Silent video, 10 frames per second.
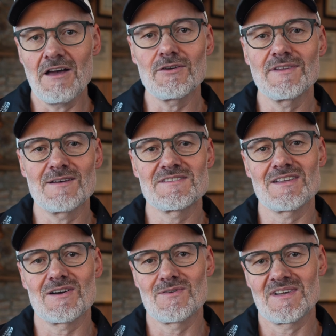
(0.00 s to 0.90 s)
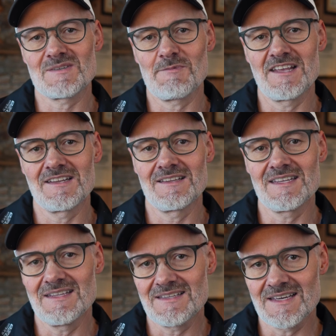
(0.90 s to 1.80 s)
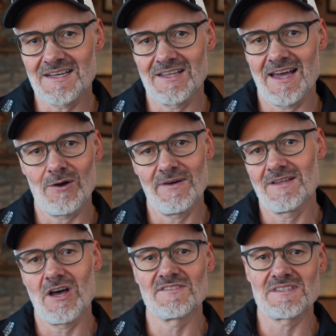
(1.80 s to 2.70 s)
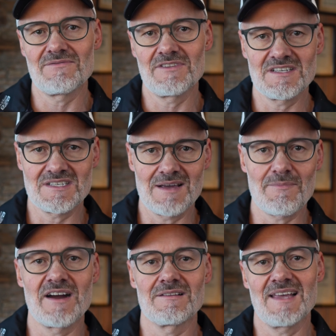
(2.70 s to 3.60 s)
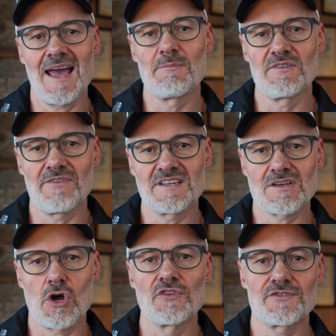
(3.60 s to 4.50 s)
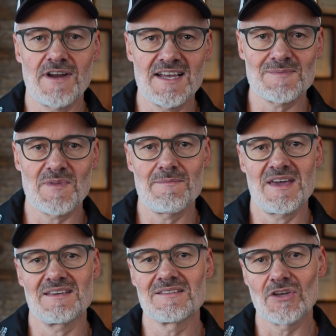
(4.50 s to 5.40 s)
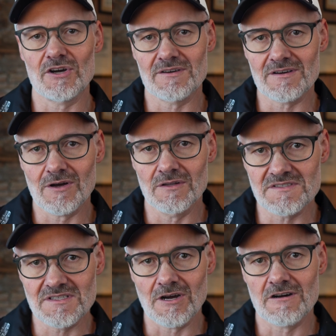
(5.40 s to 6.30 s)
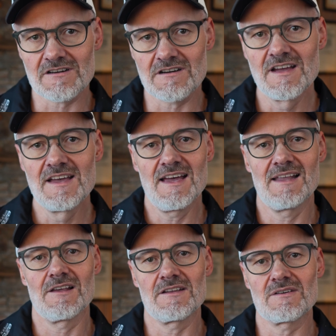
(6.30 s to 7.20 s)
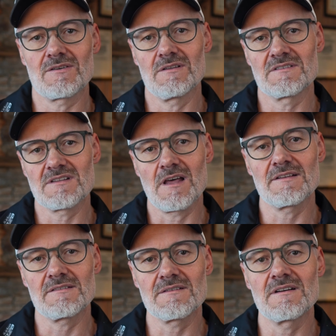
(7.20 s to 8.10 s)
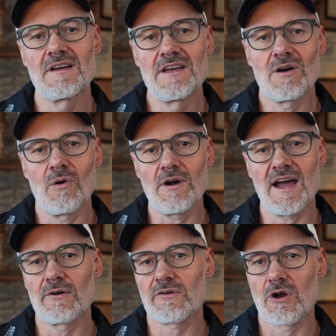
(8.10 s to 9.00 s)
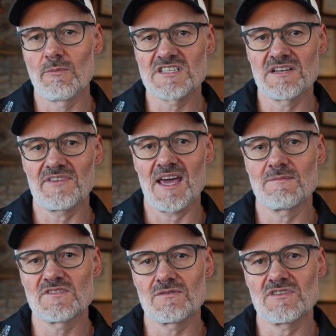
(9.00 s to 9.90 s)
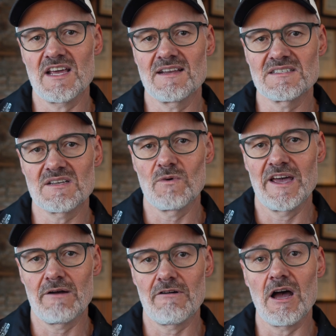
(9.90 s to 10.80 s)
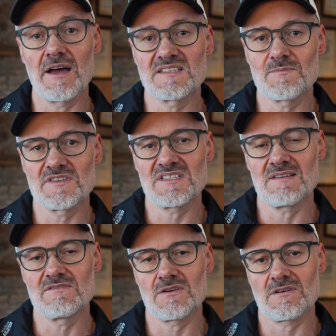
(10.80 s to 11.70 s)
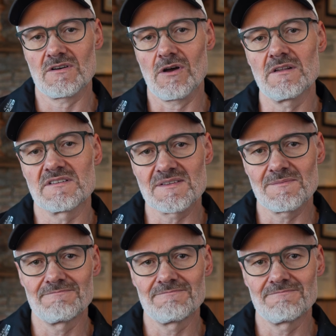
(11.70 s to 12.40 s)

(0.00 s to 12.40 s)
could now start to explain in detail how enhanced definition apparently amplifies contrast by making darker colors darker and lighter colors lighter, or how chroma shift aims to change the way our eyes perceive certain colors.